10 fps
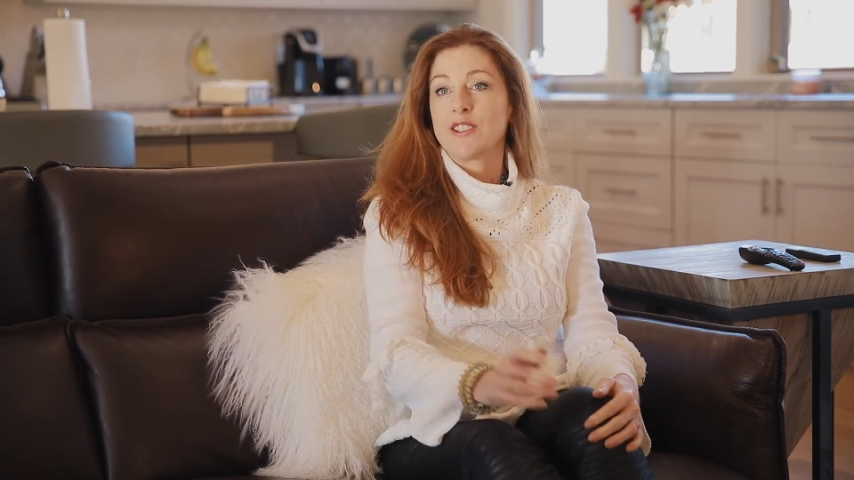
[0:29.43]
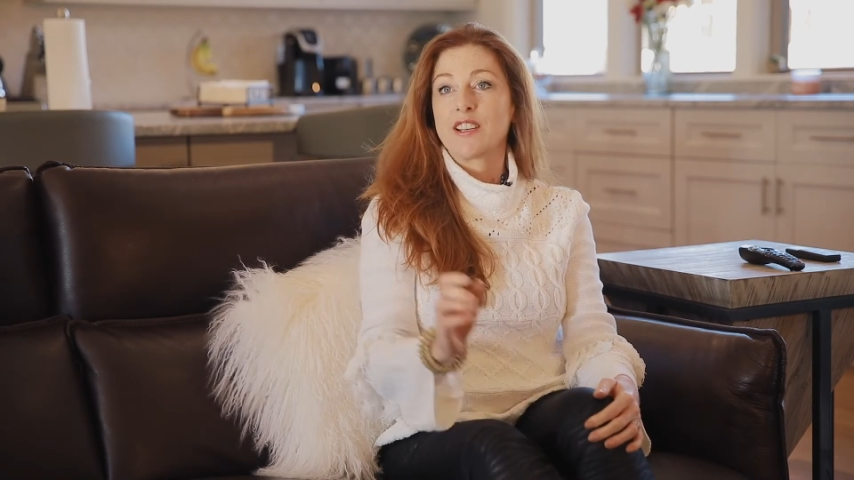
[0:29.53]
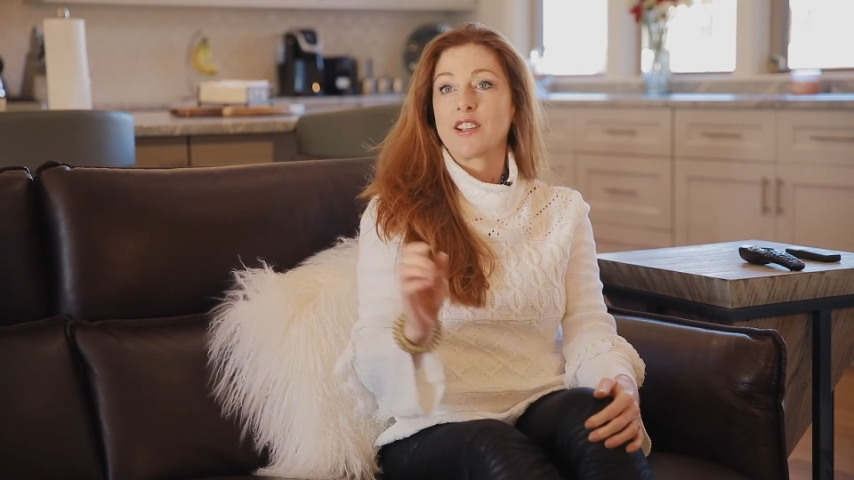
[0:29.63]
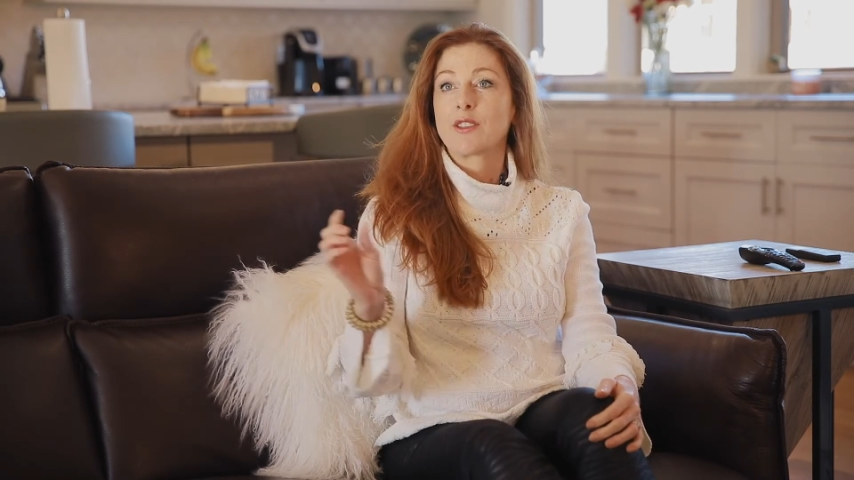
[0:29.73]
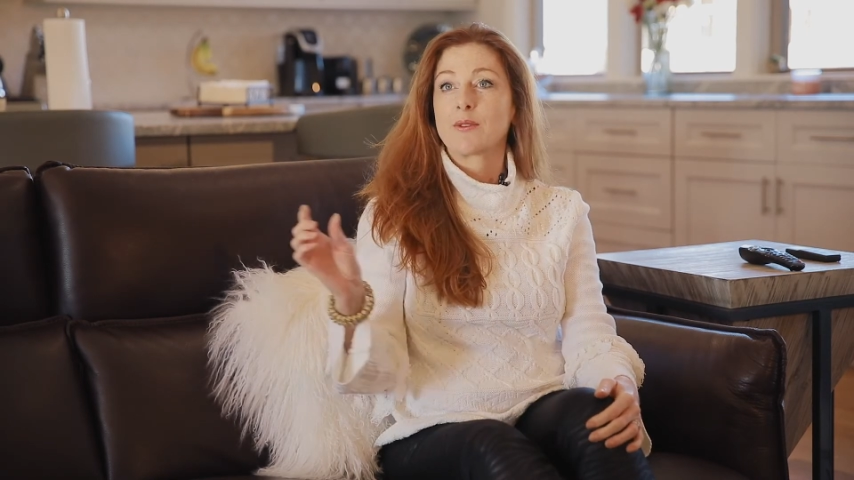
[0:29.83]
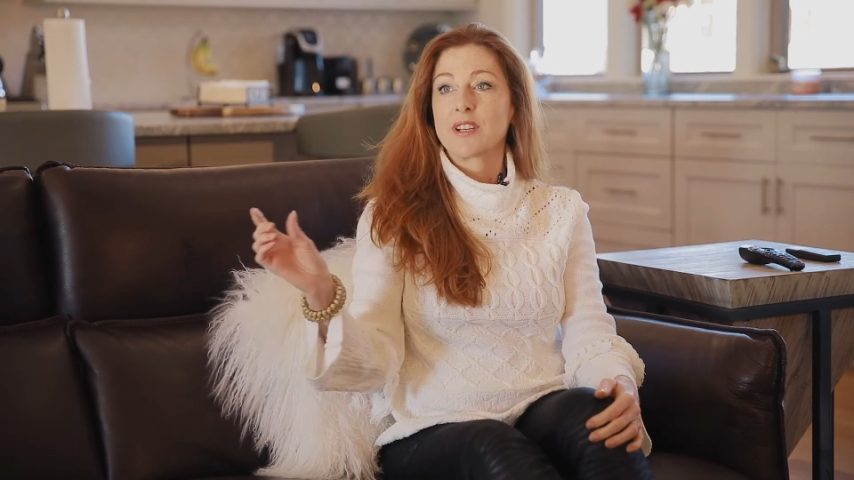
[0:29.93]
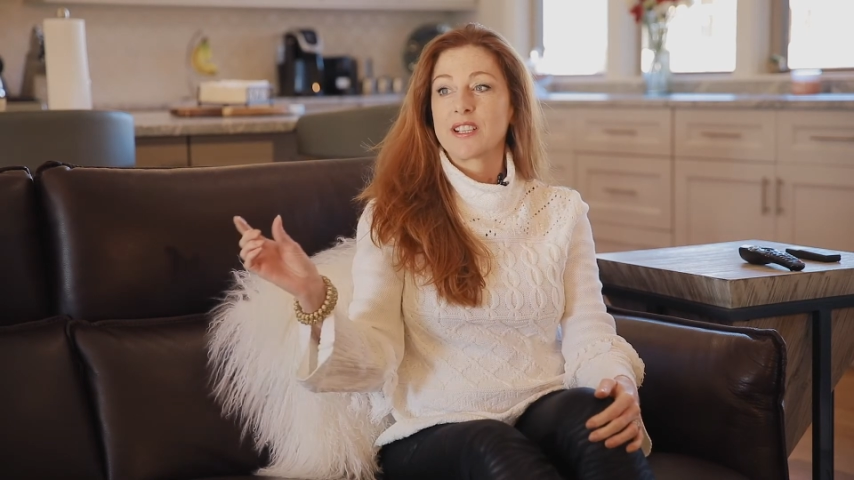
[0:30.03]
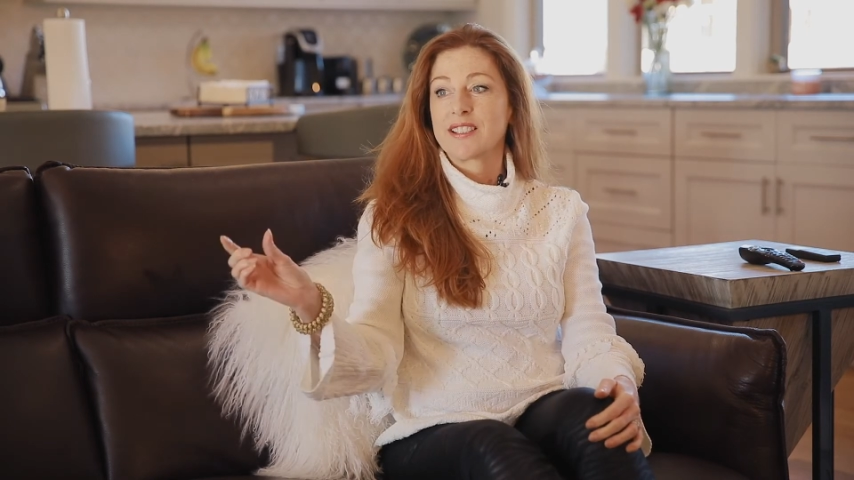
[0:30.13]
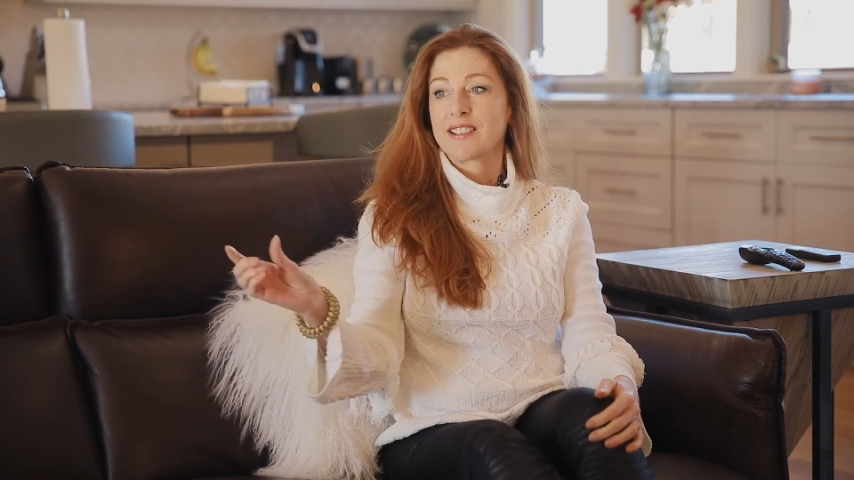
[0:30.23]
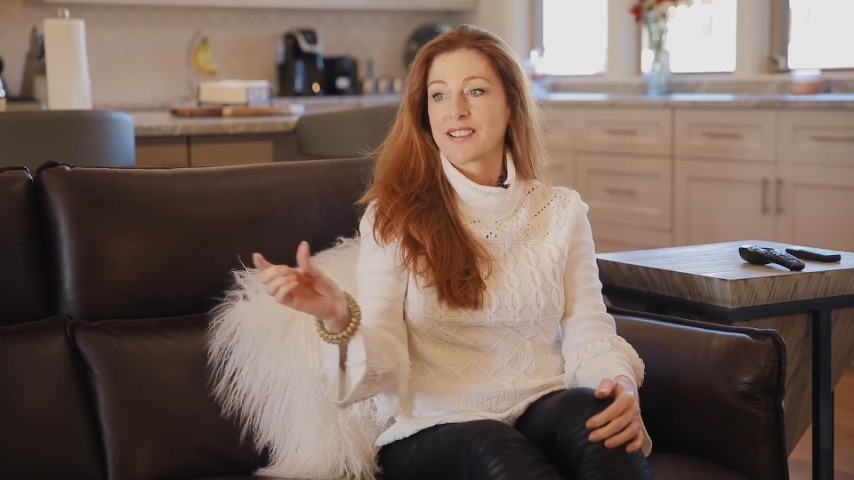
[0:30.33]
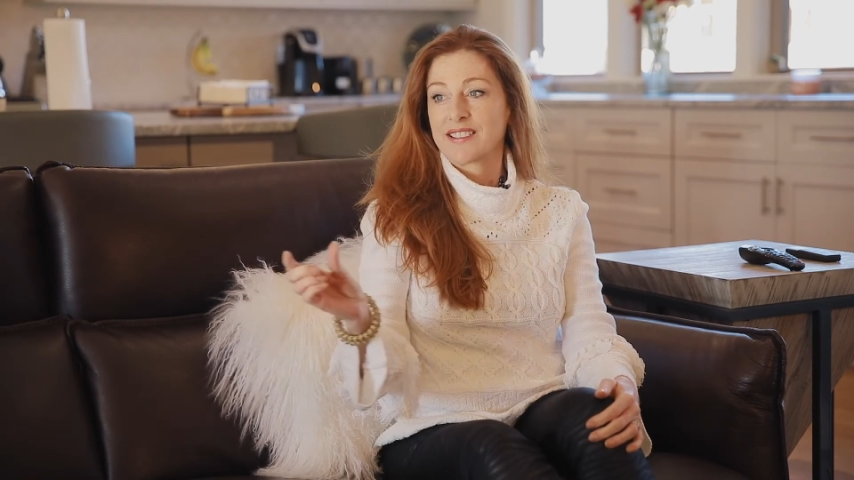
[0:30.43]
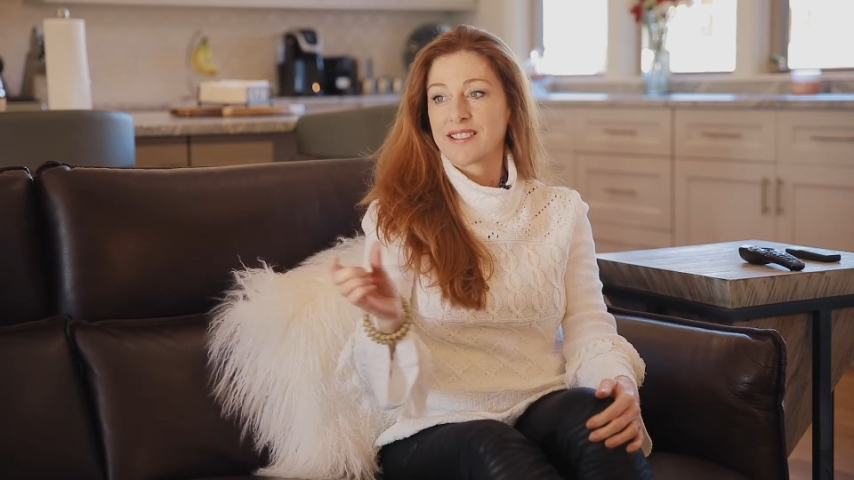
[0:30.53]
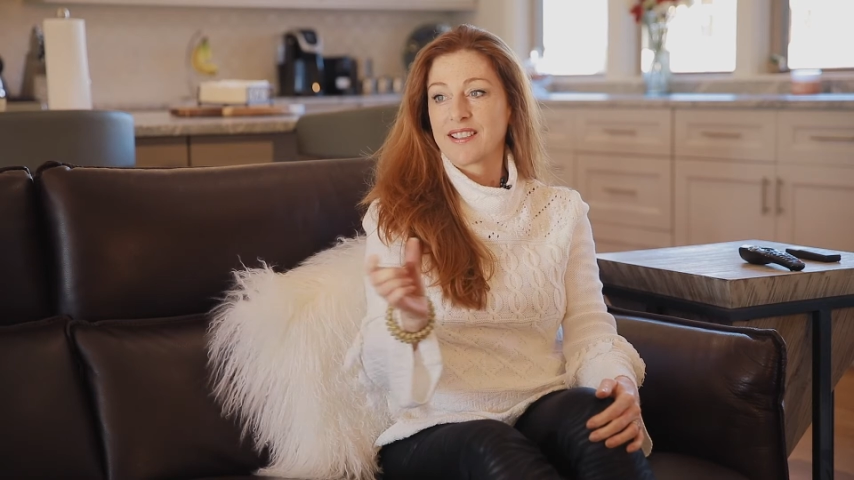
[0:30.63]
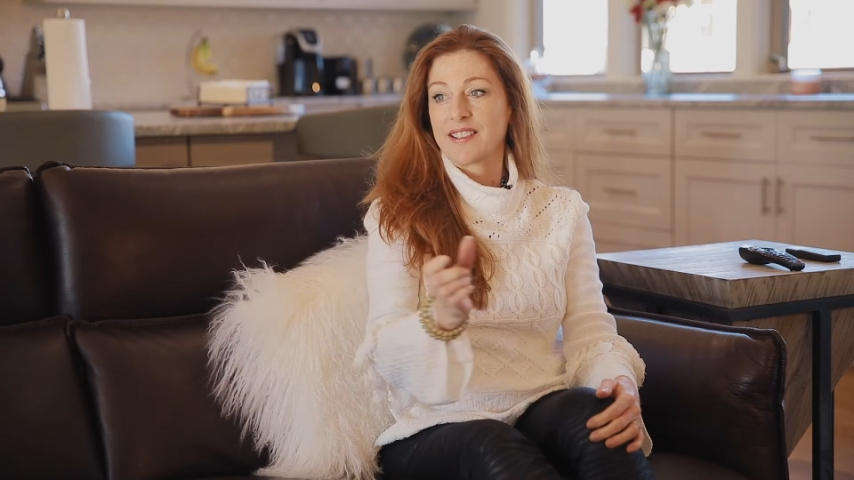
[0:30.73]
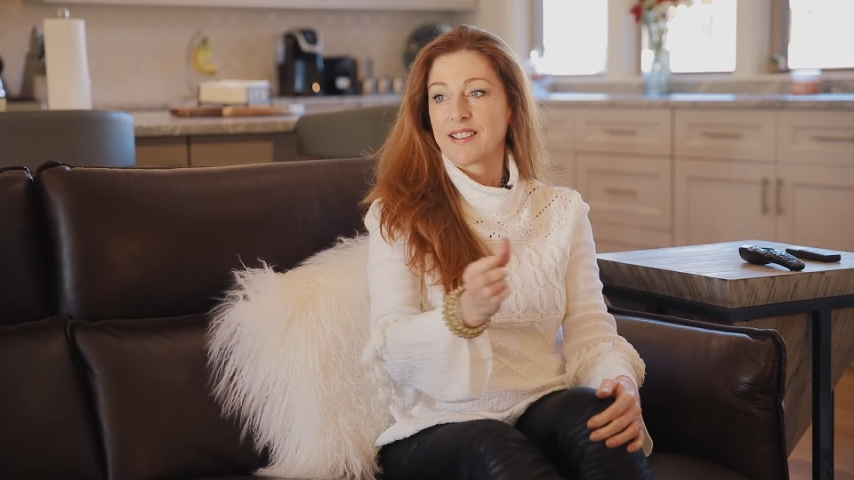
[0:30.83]
did a
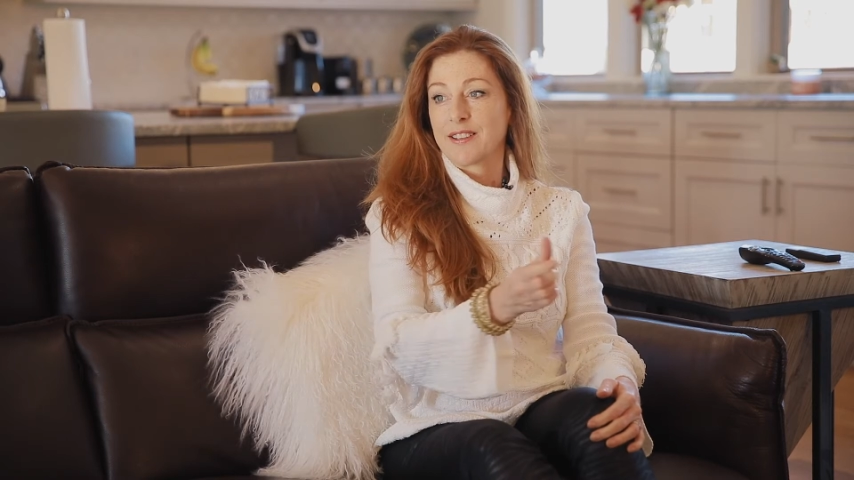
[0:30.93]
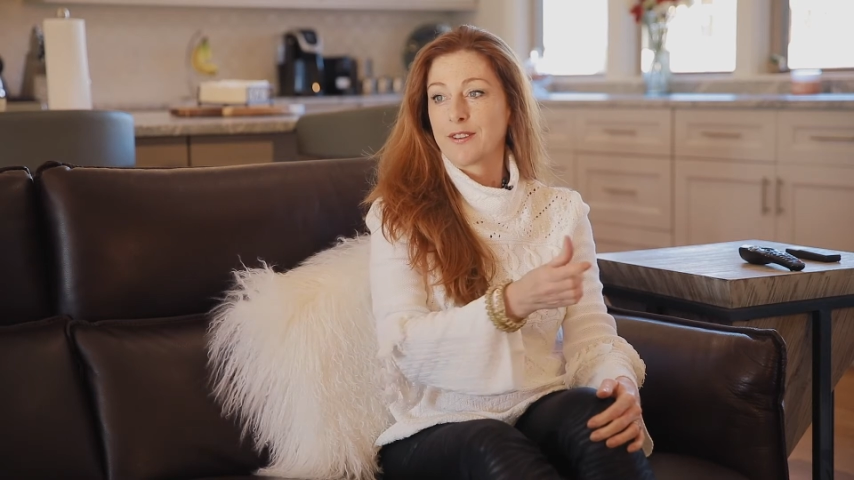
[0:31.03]
360